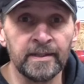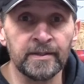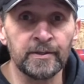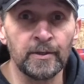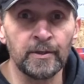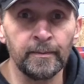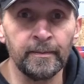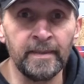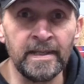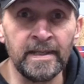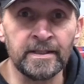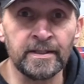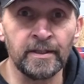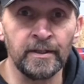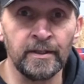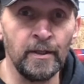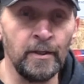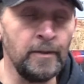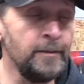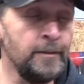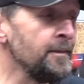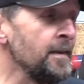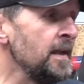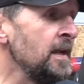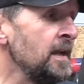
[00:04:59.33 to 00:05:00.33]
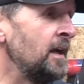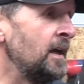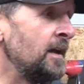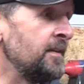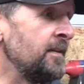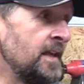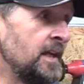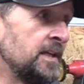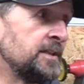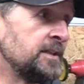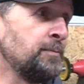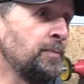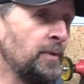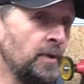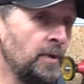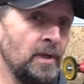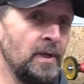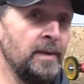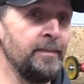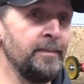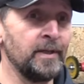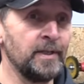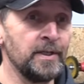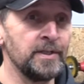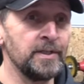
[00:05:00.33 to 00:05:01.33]
it took me to do, and that's
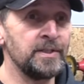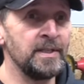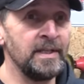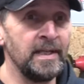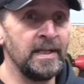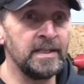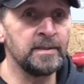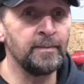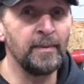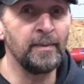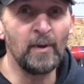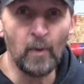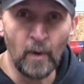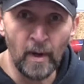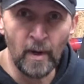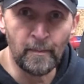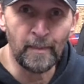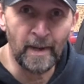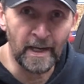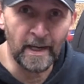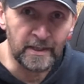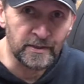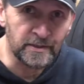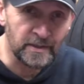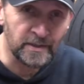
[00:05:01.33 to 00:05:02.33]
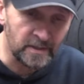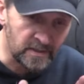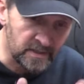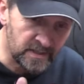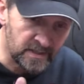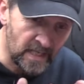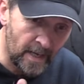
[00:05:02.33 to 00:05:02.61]
purely because you need to be quite patient,